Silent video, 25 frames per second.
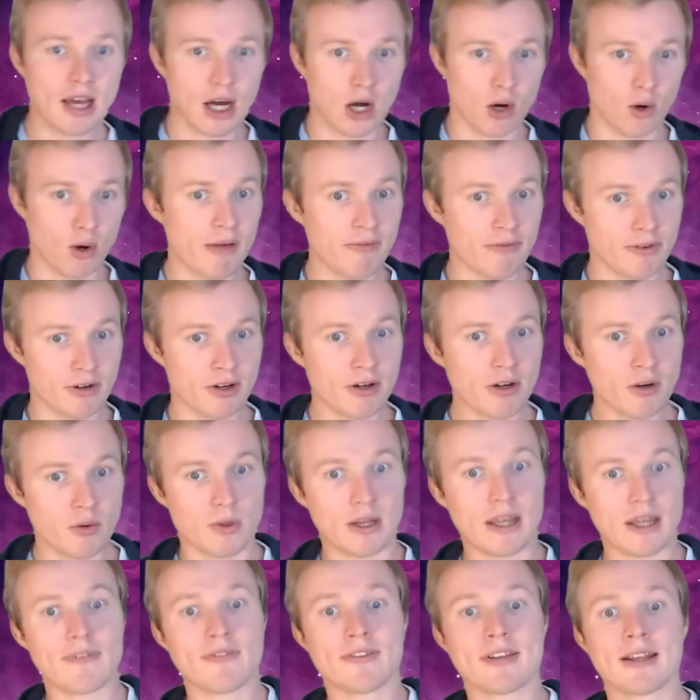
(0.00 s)
However,
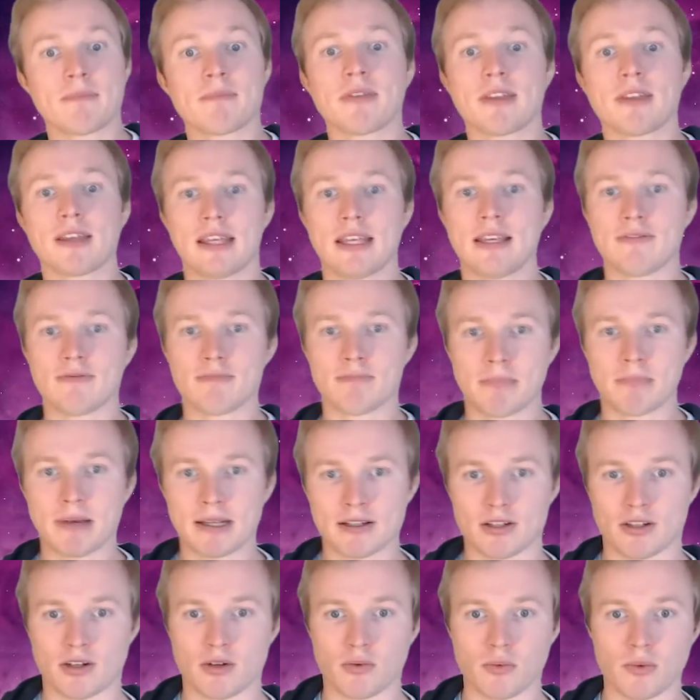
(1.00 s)
we have something even
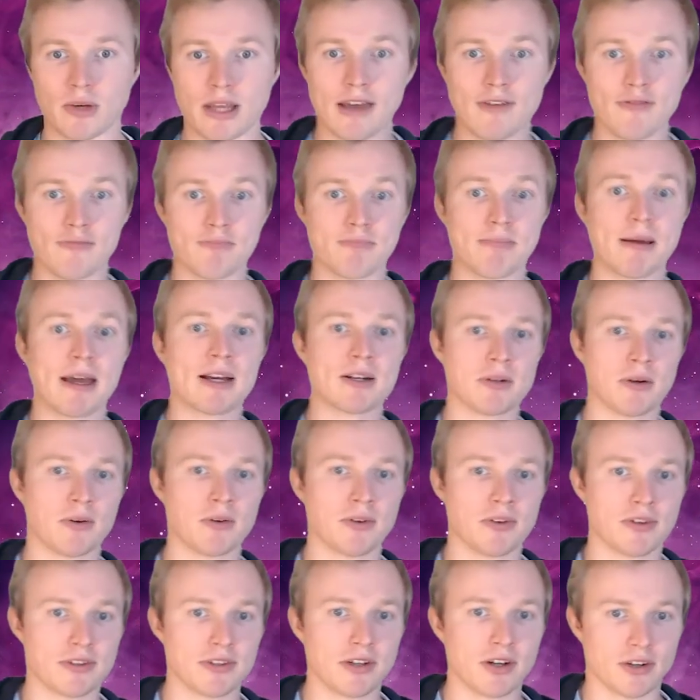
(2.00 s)
better. We have
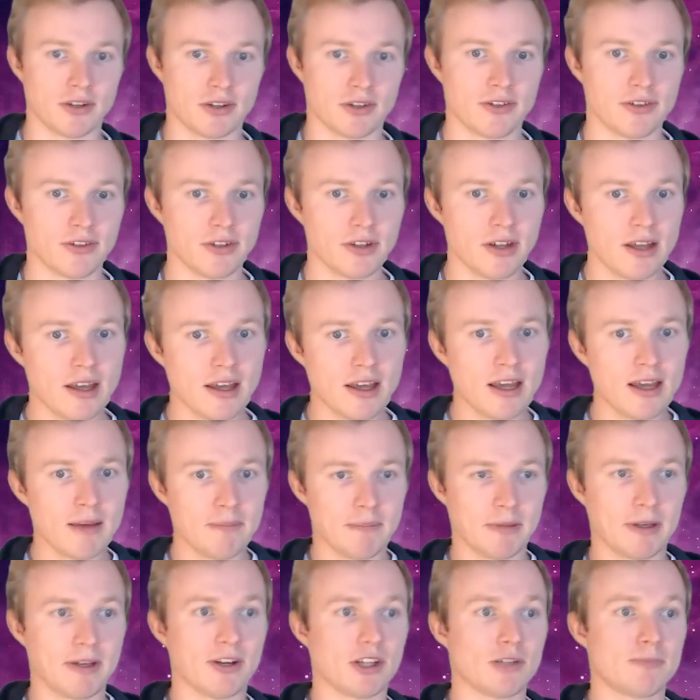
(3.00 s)
background stars,
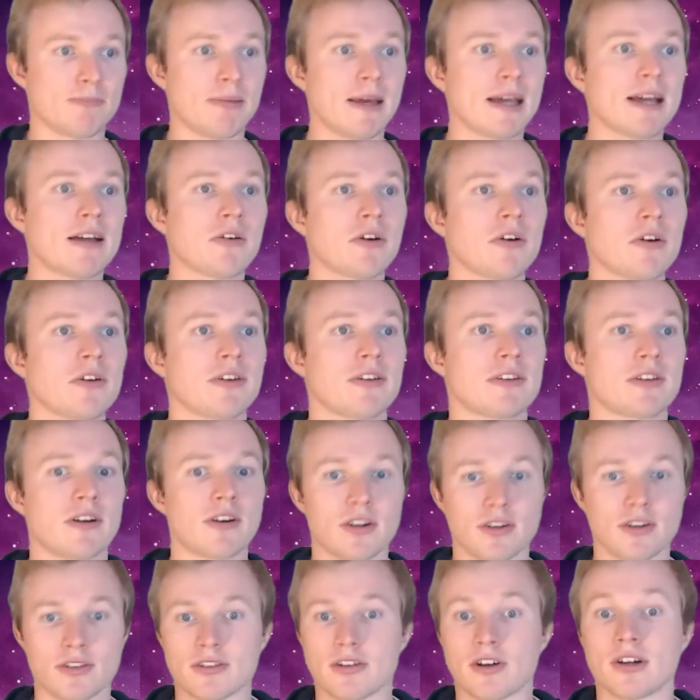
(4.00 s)
because background
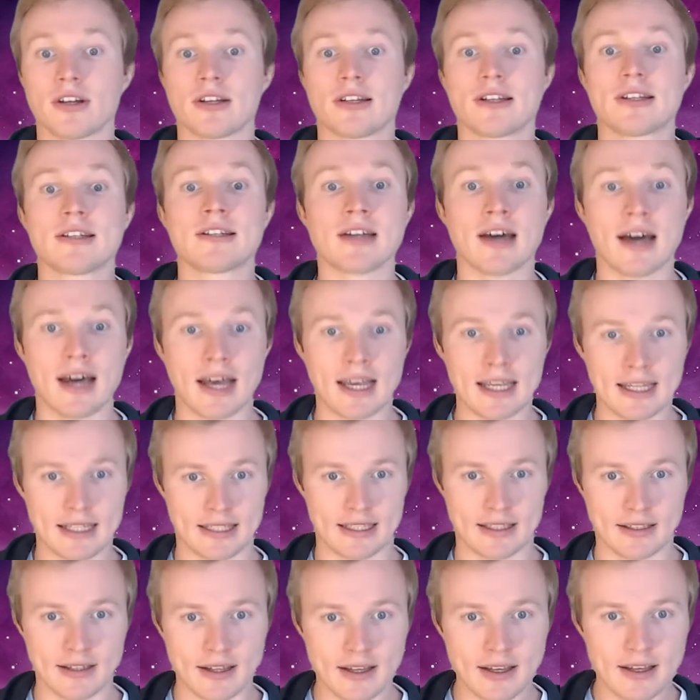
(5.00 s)
stars are
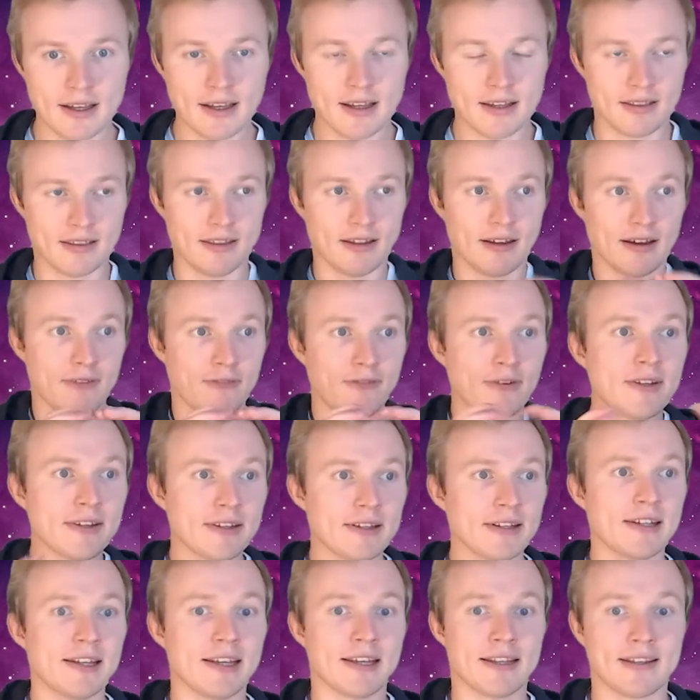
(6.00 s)
tiny. The
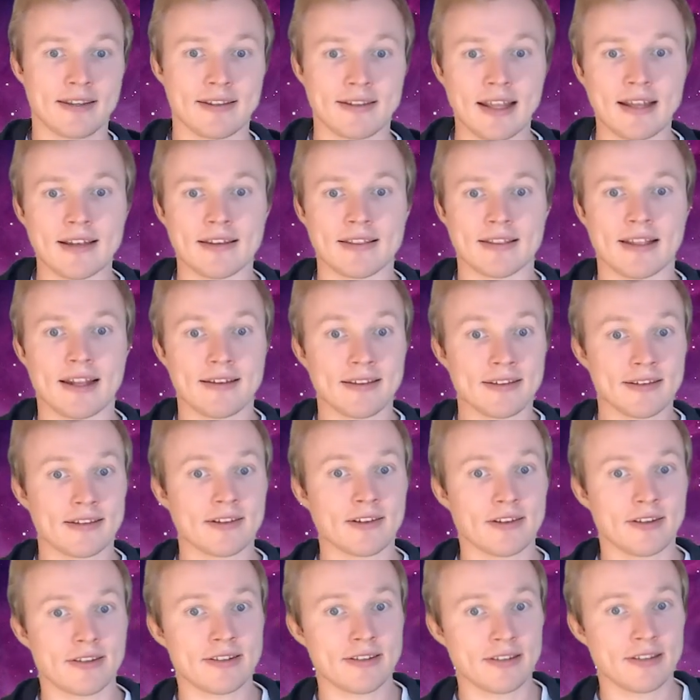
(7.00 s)
physical extent that
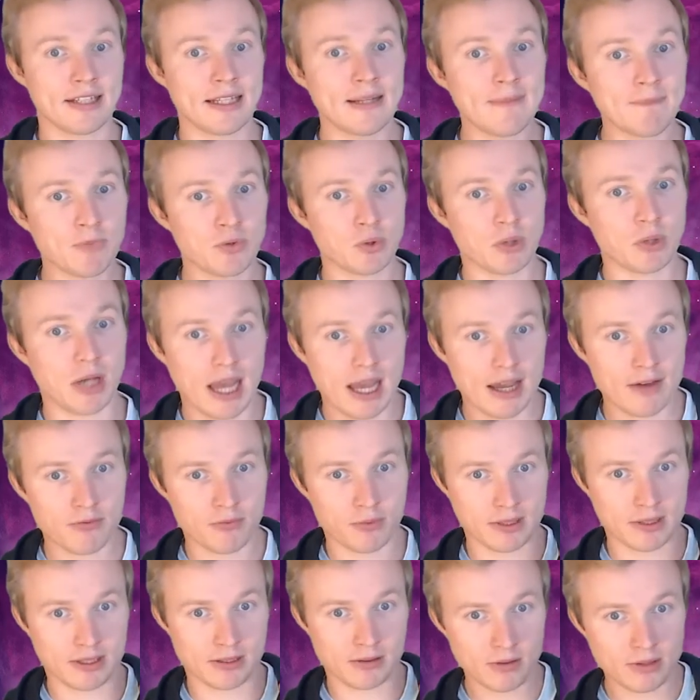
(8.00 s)
stars seem to
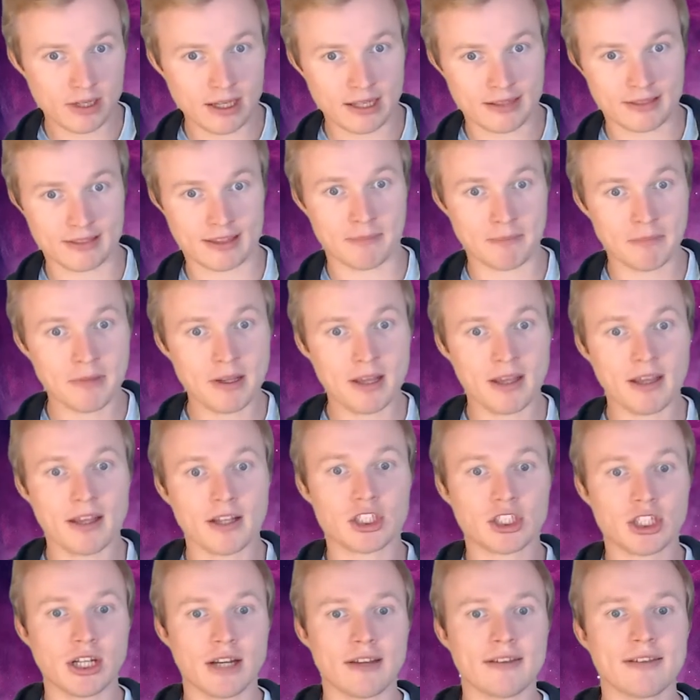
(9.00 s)
have when you look at them
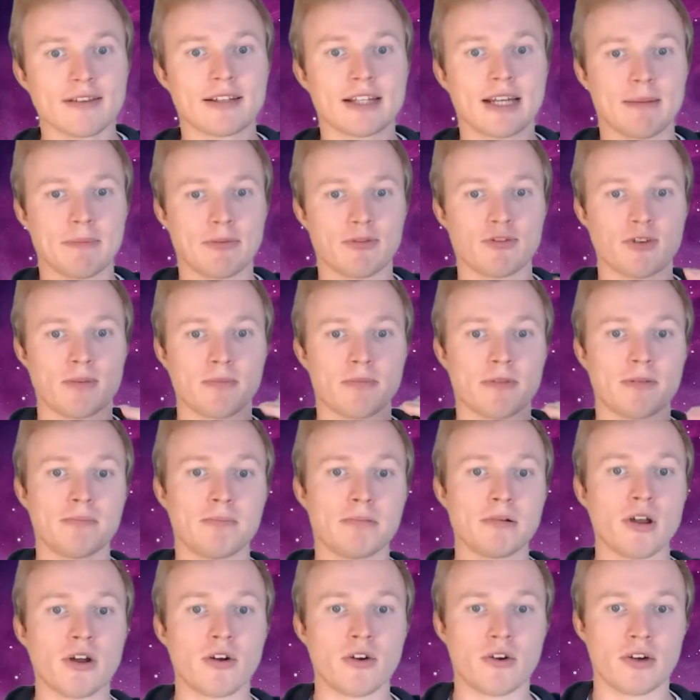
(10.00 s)
just comes from the
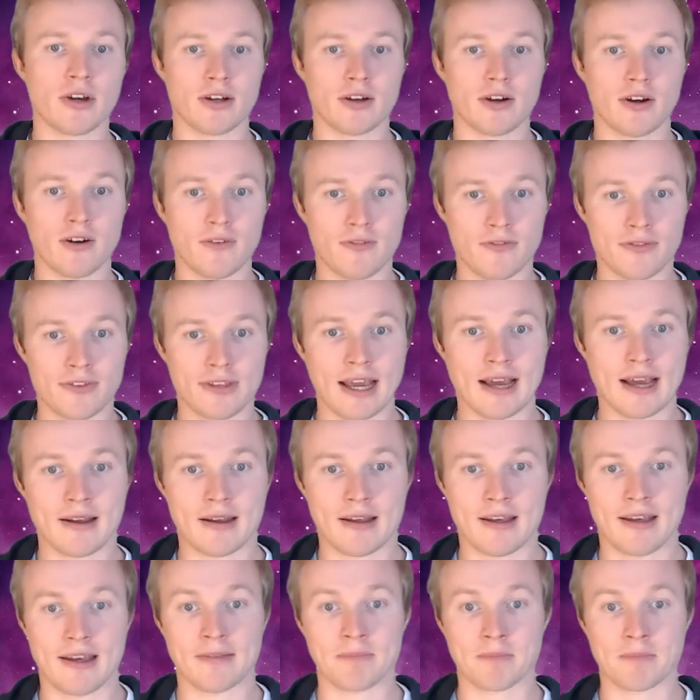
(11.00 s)
blurring of the
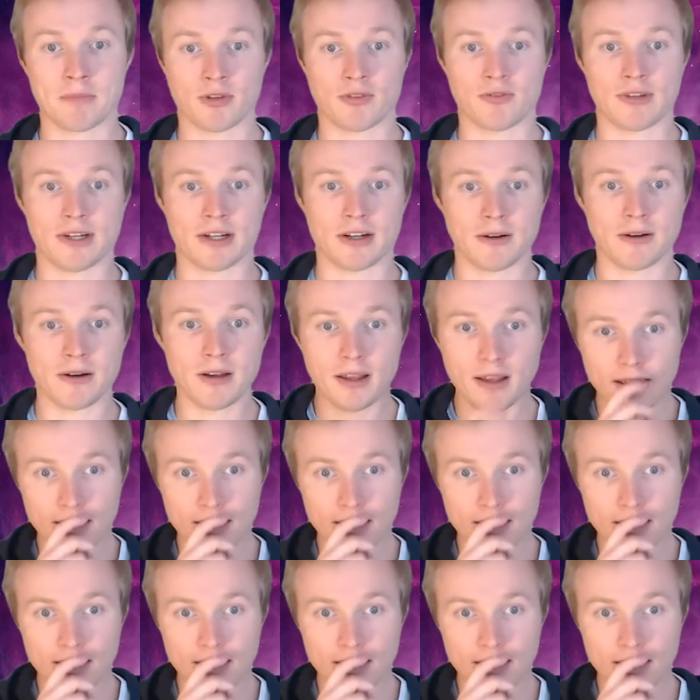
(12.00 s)
atmosphere.